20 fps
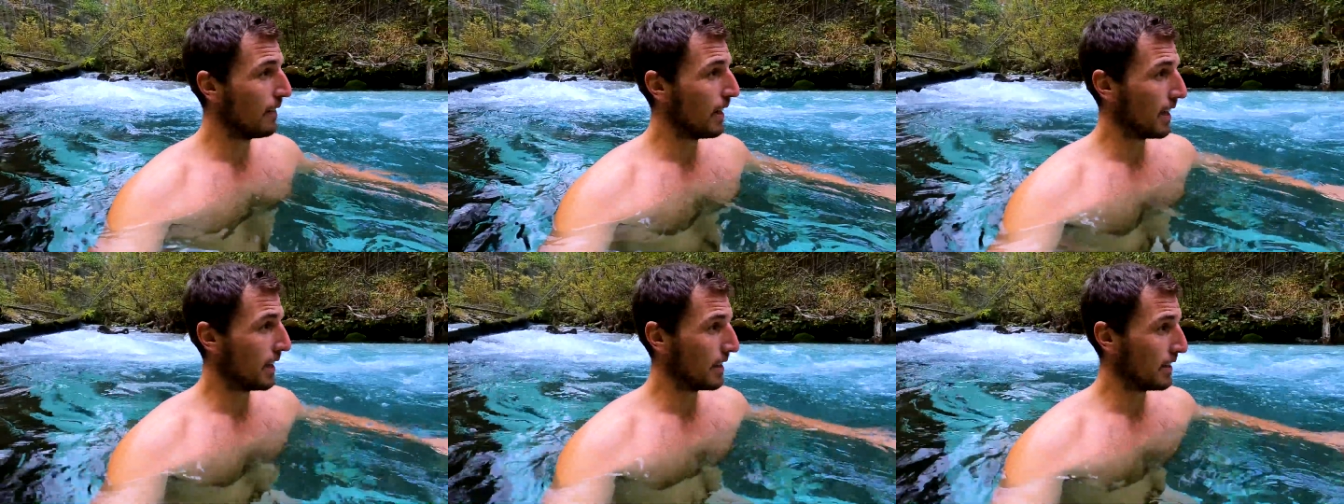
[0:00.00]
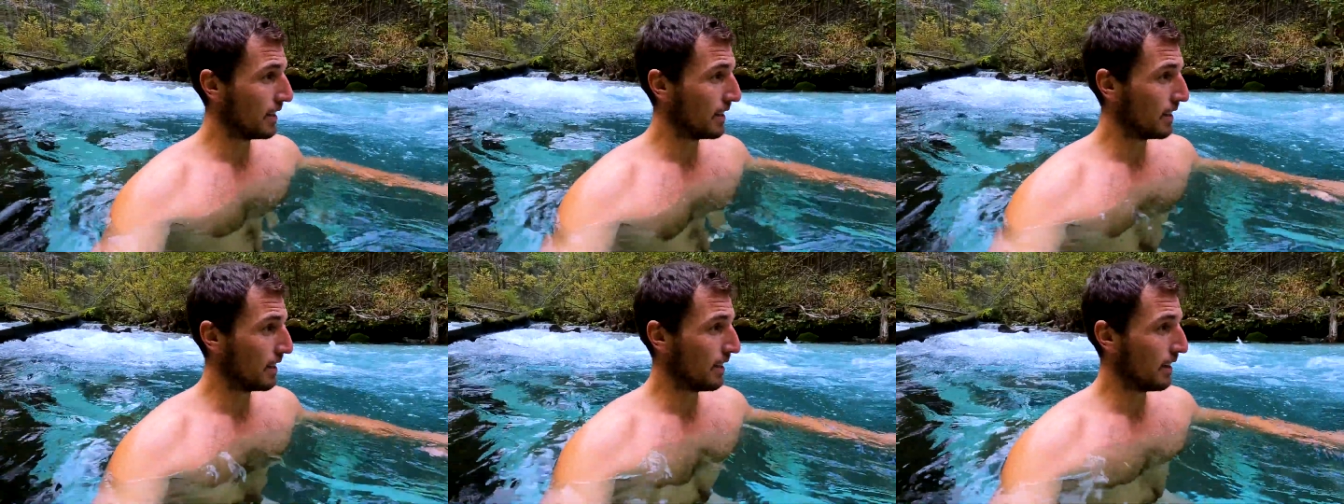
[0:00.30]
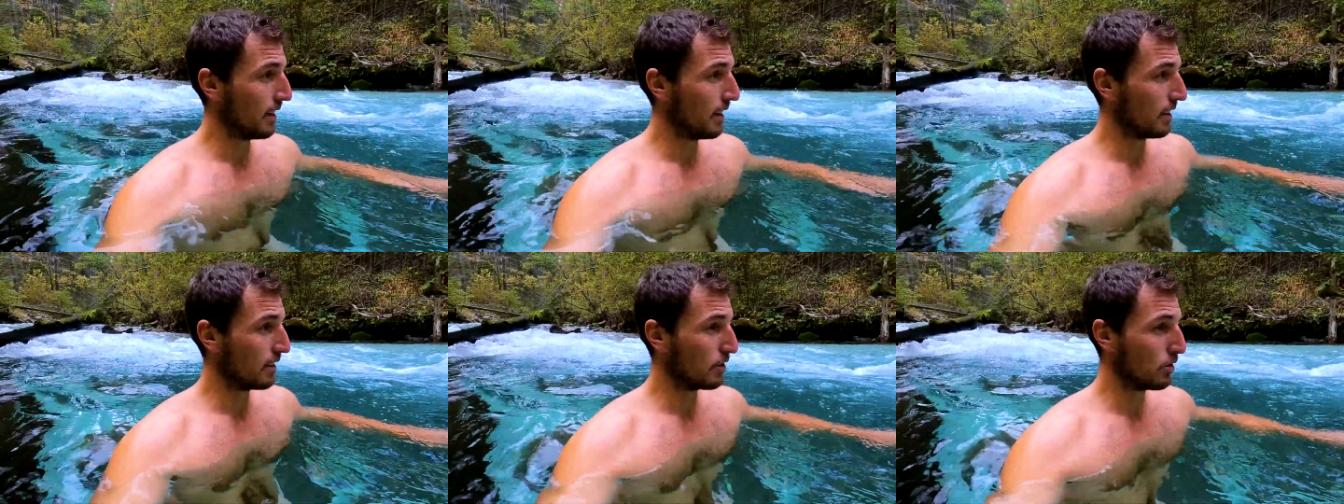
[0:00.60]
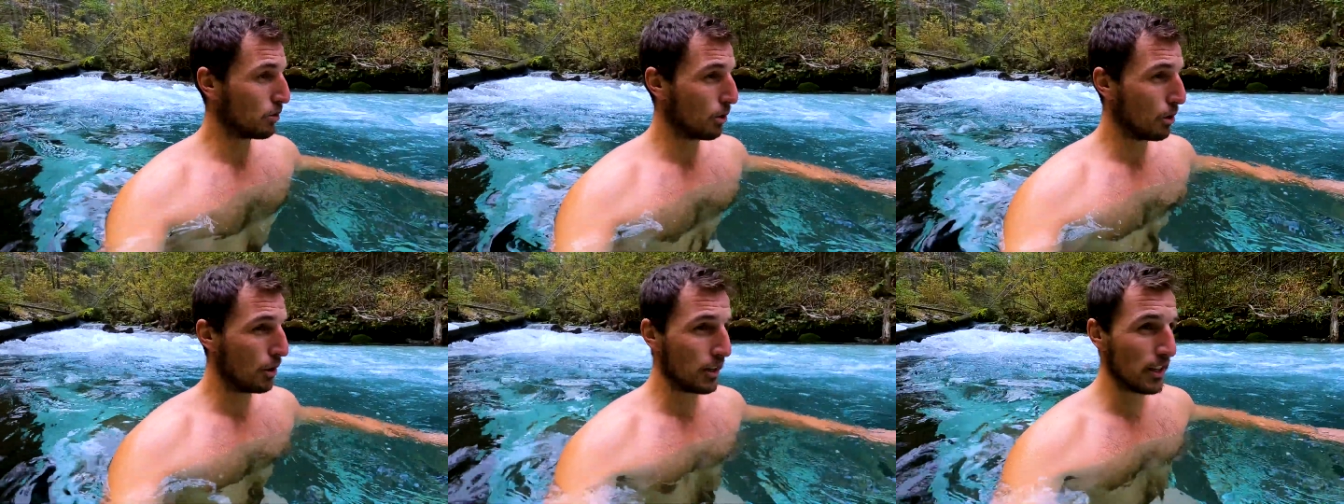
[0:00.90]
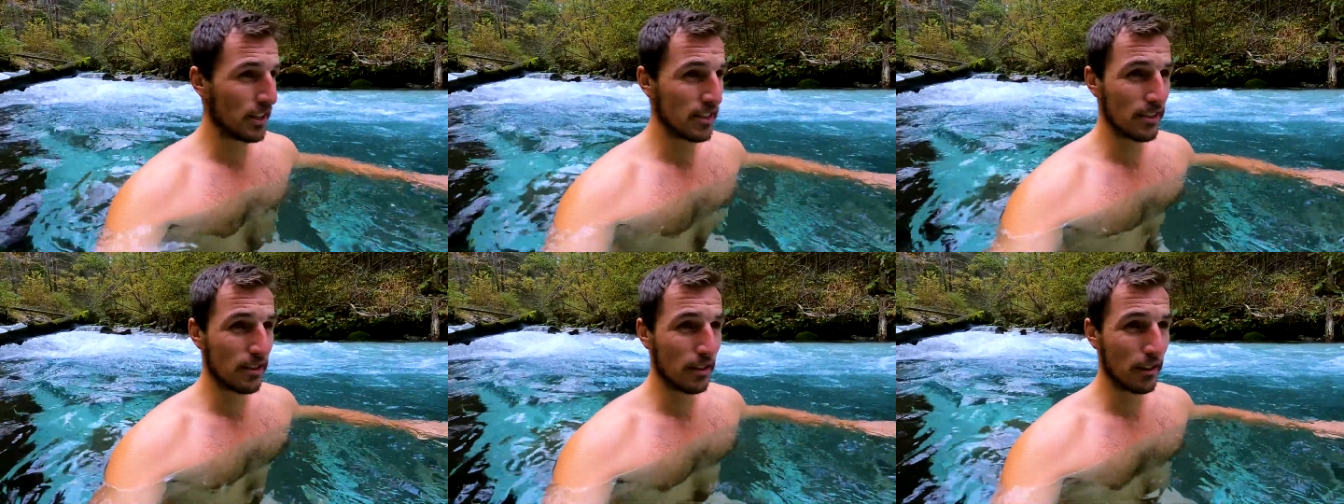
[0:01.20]
any
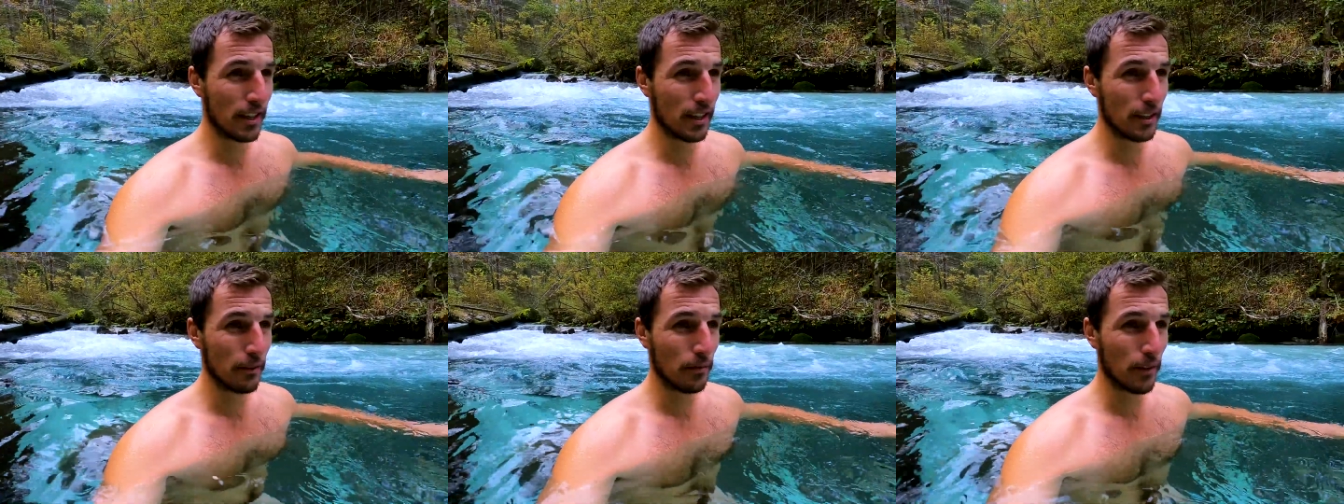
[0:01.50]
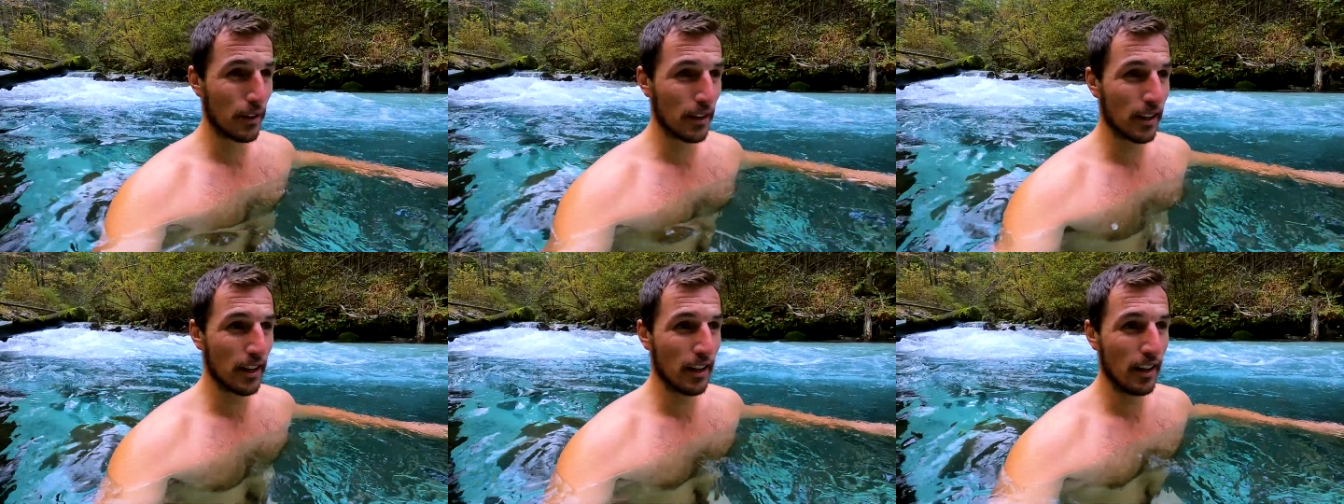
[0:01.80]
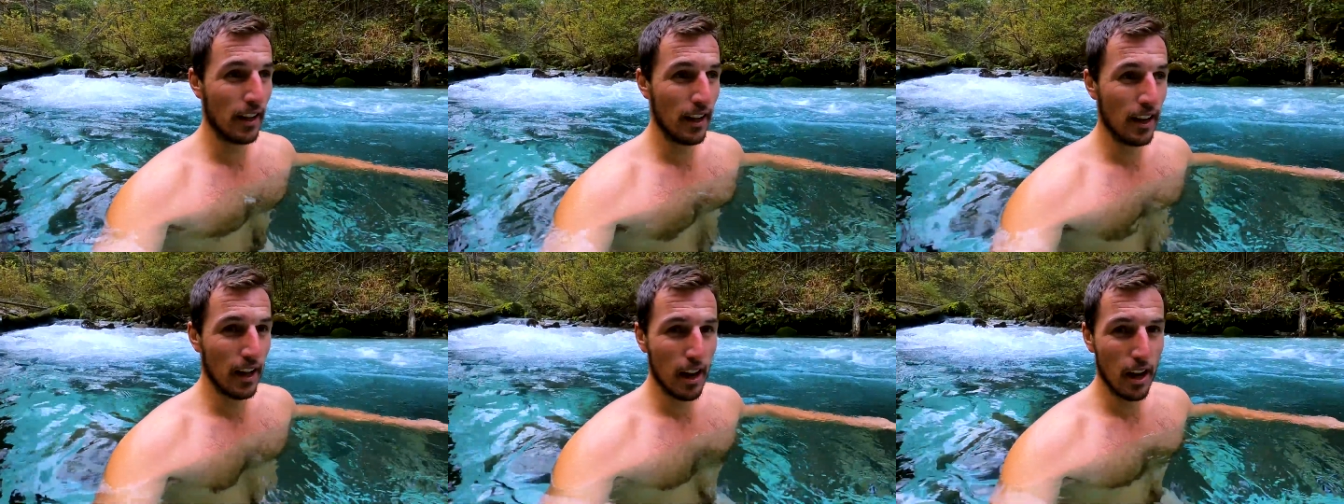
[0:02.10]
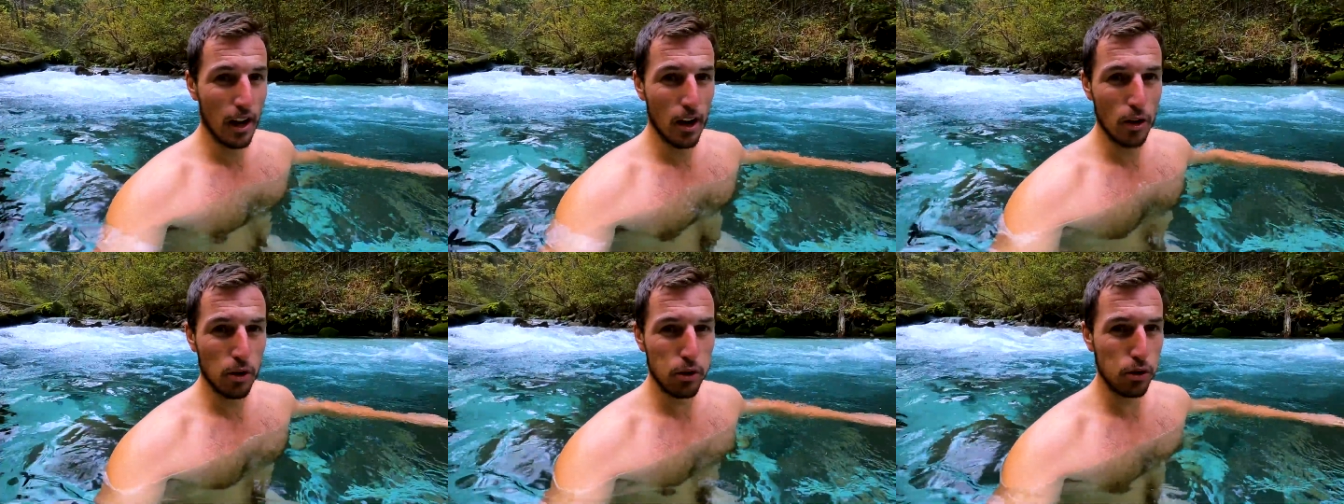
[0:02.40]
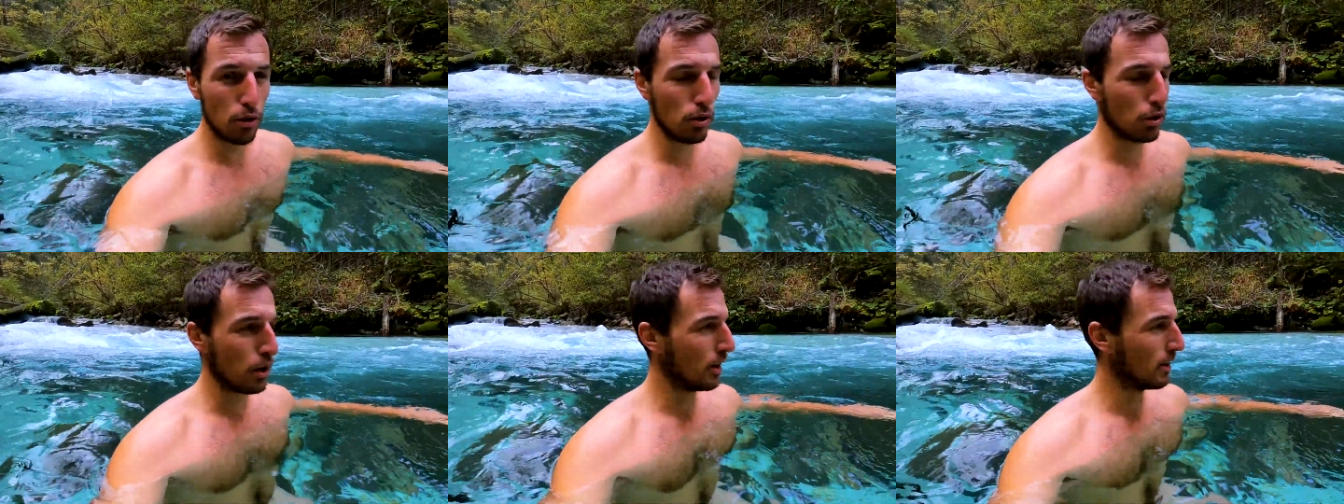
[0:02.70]
soreness or anything.
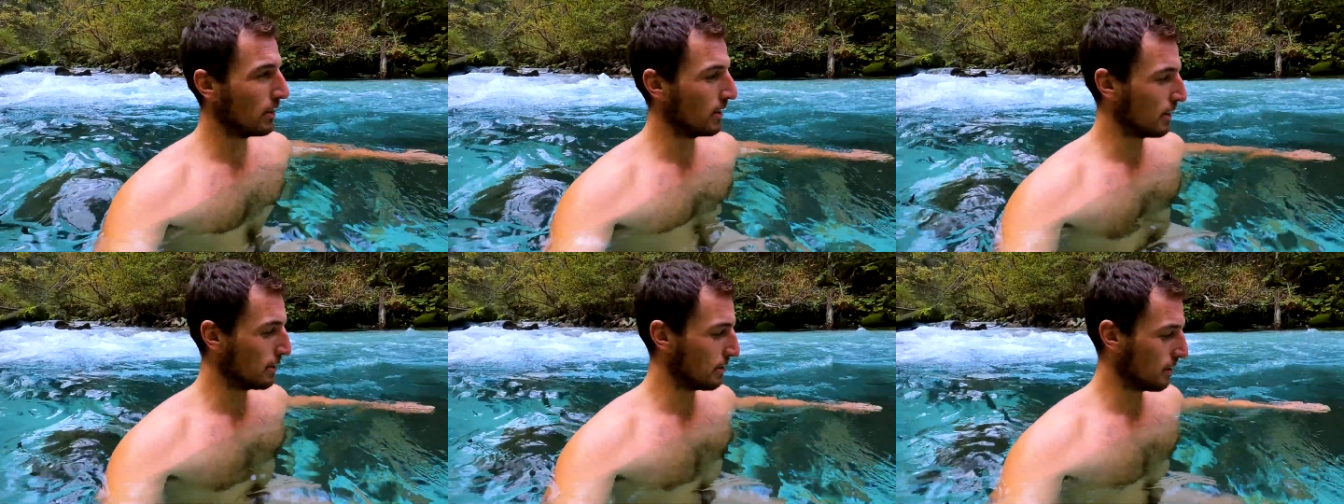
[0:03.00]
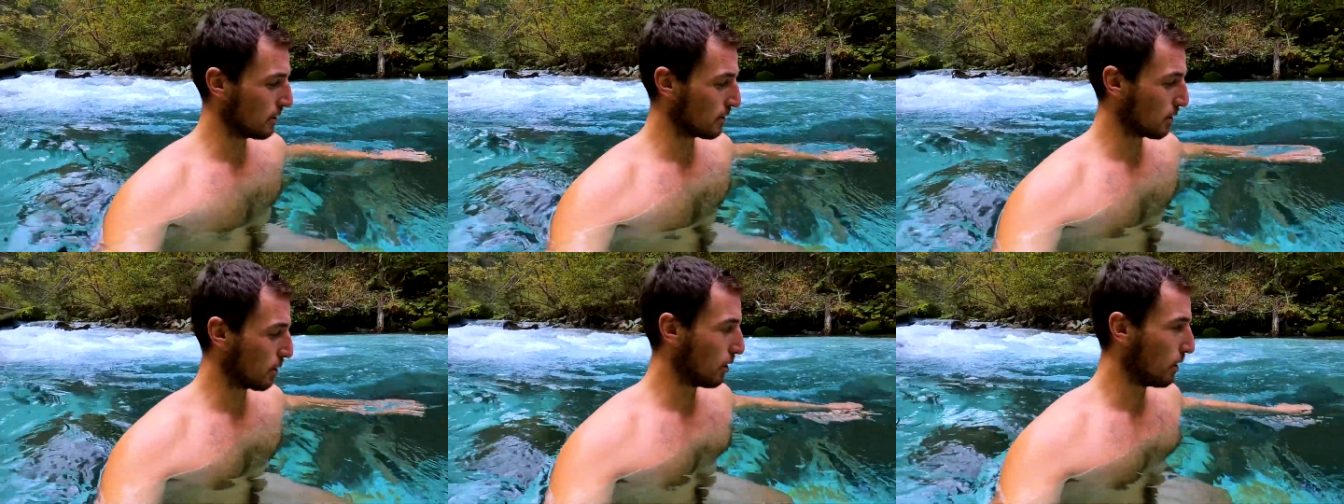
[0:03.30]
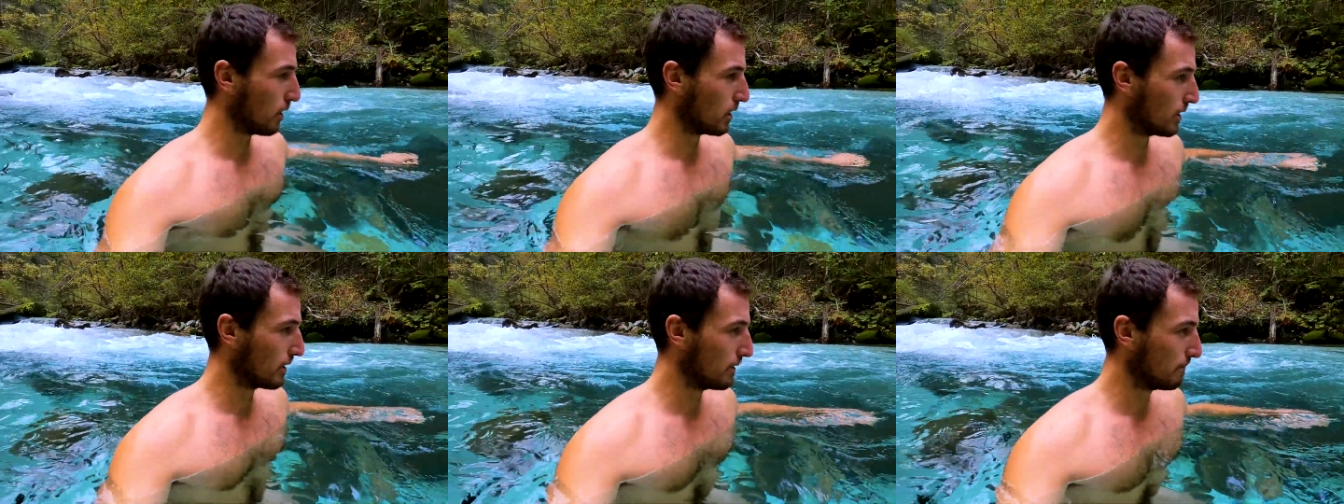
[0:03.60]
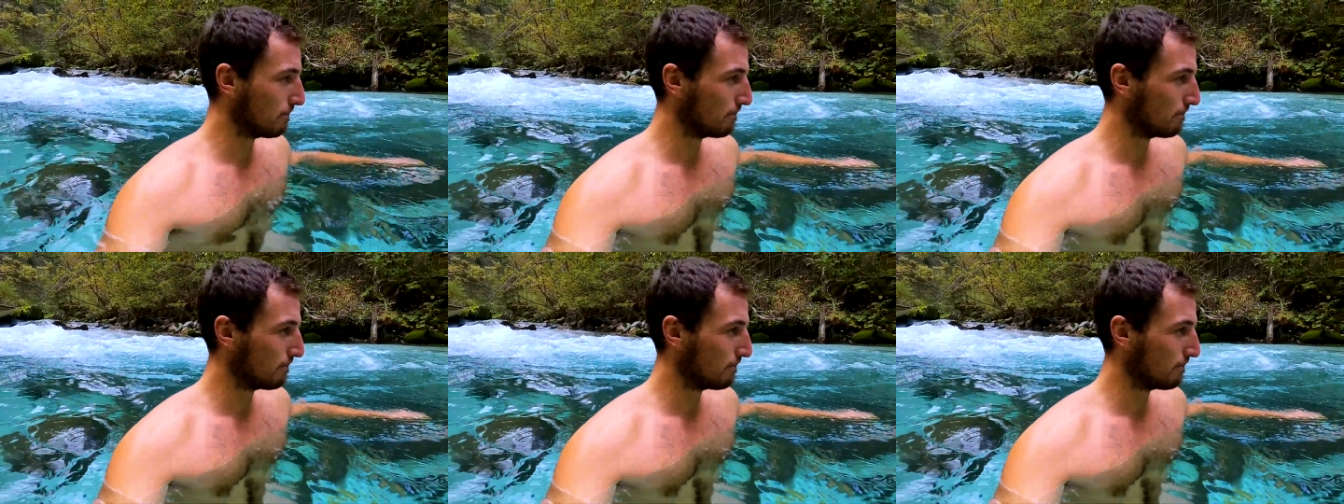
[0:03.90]
Whew, this is cold.